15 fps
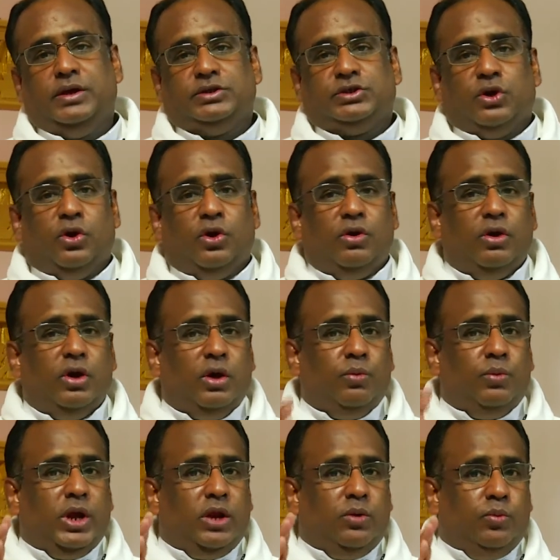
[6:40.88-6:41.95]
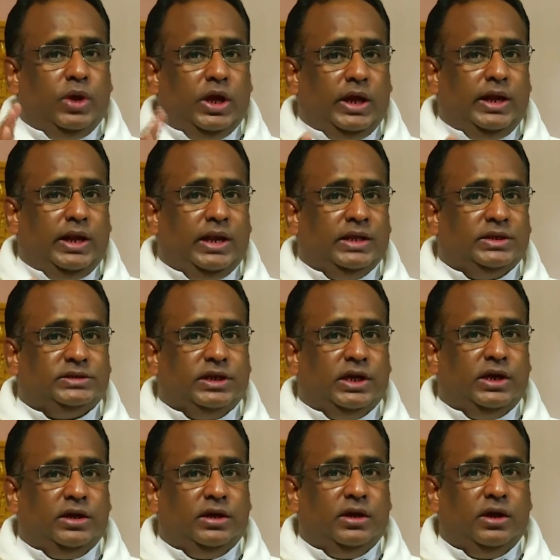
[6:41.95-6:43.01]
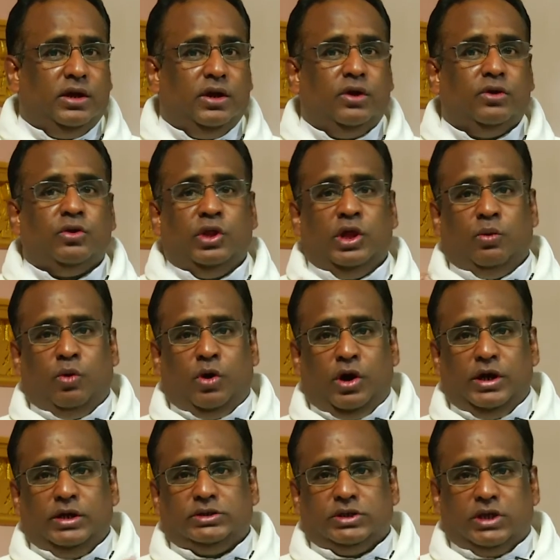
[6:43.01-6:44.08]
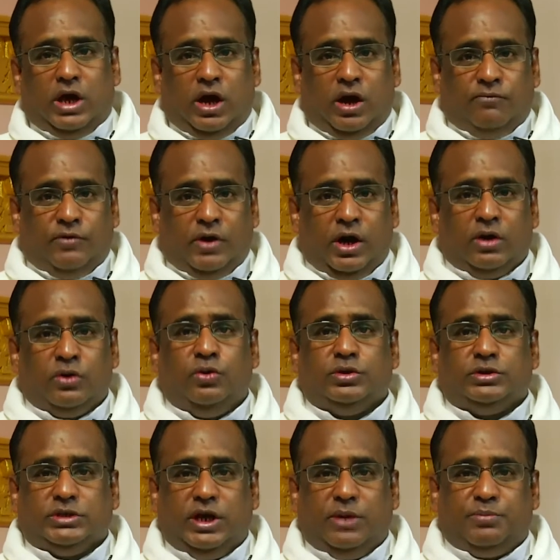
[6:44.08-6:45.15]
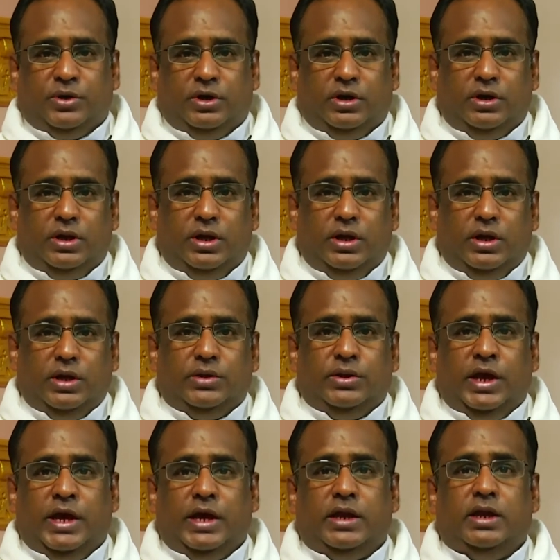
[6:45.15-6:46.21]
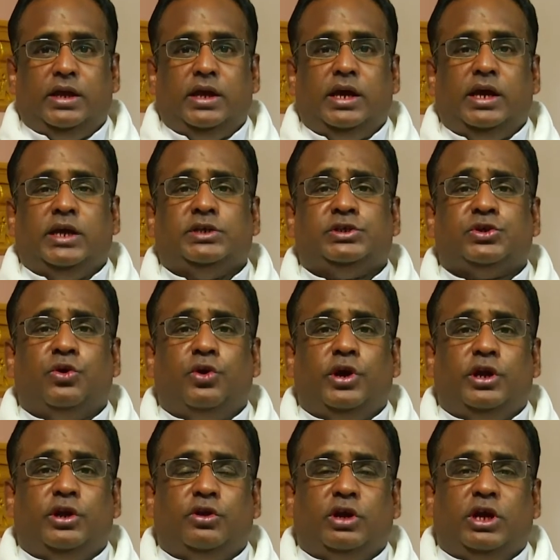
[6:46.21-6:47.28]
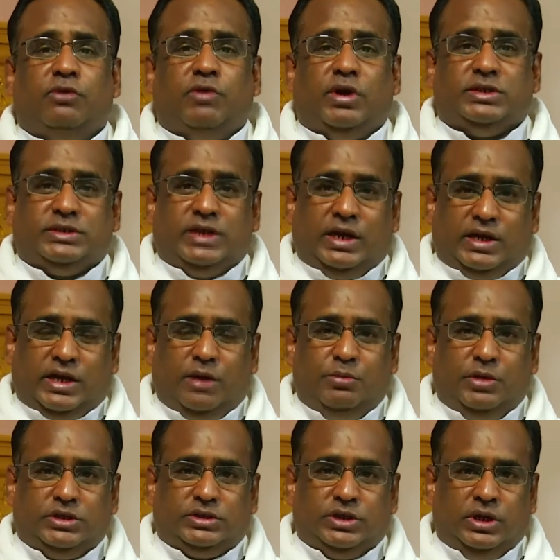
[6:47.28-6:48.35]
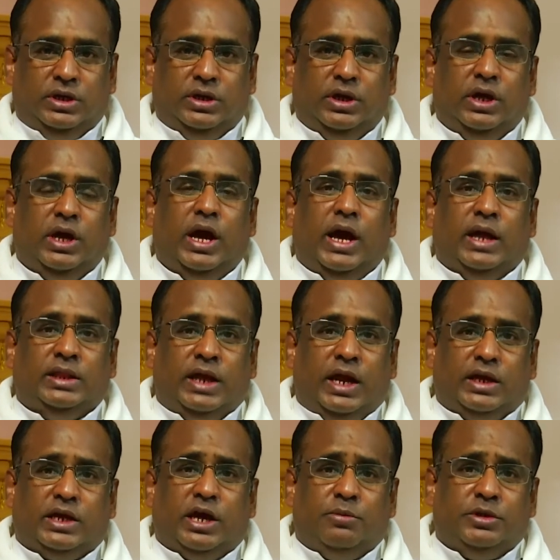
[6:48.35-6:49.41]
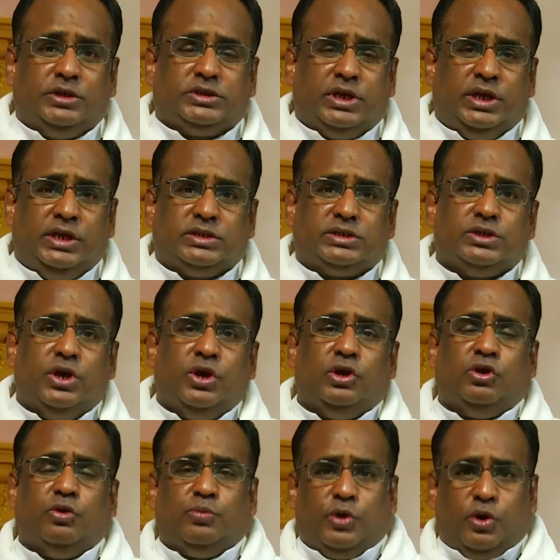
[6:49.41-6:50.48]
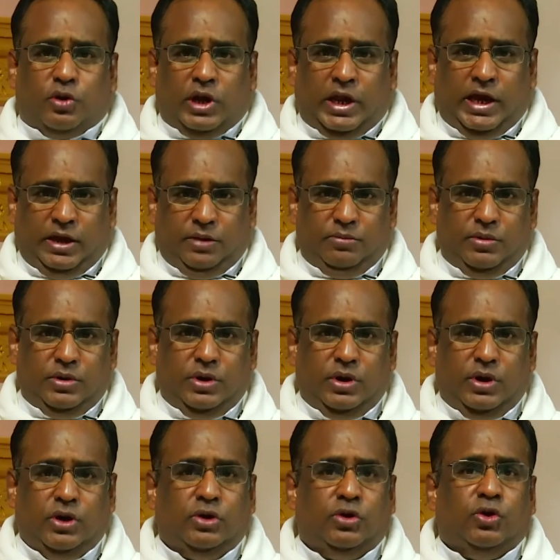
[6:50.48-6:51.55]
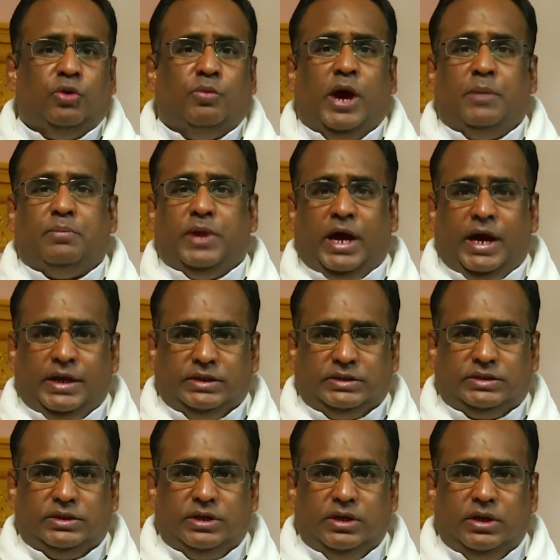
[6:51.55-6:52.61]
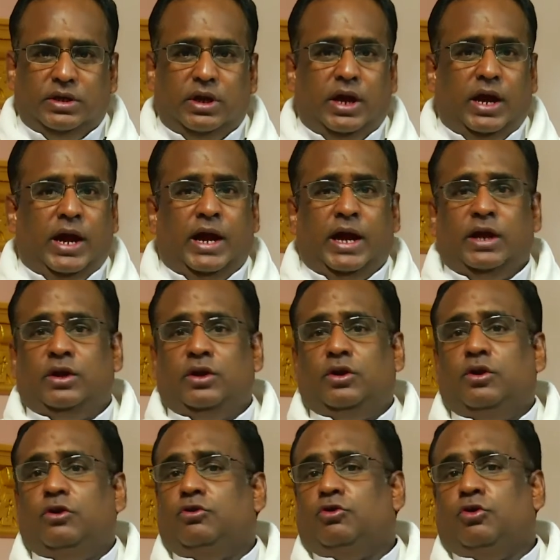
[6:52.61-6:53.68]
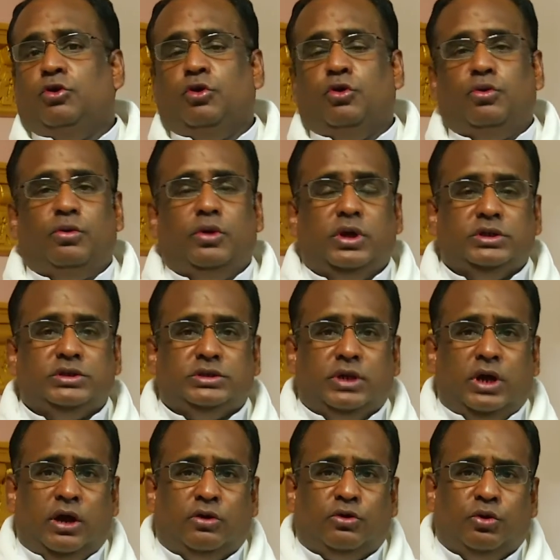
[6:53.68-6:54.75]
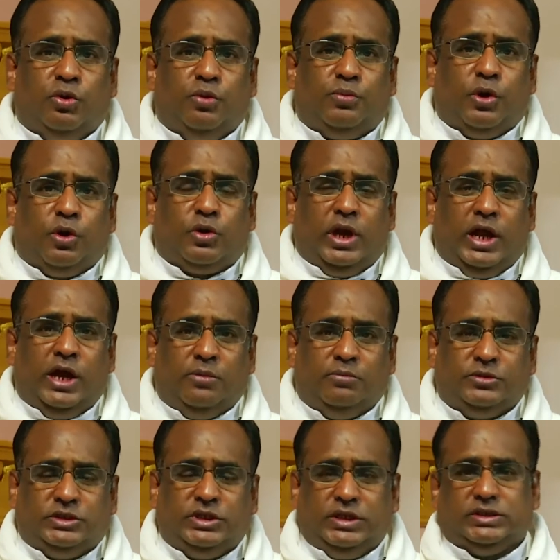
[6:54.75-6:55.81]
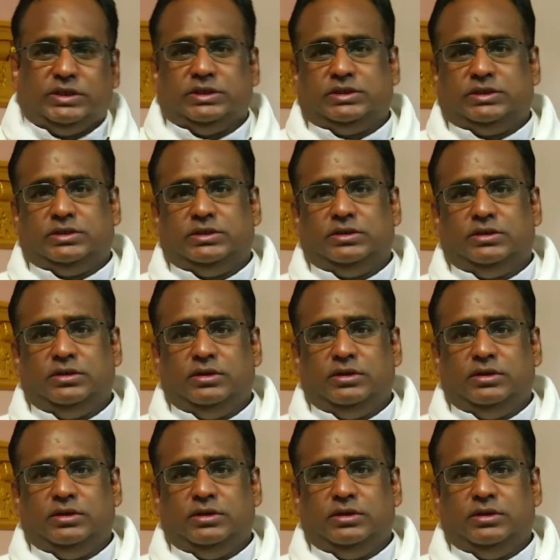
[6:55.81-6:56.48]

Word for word: So, when we listen to the voice of our Good Shepherd, then He is going to give us that commission, and that commission is to proclaim, to baptize, and to, uh, to proclaim Jesus.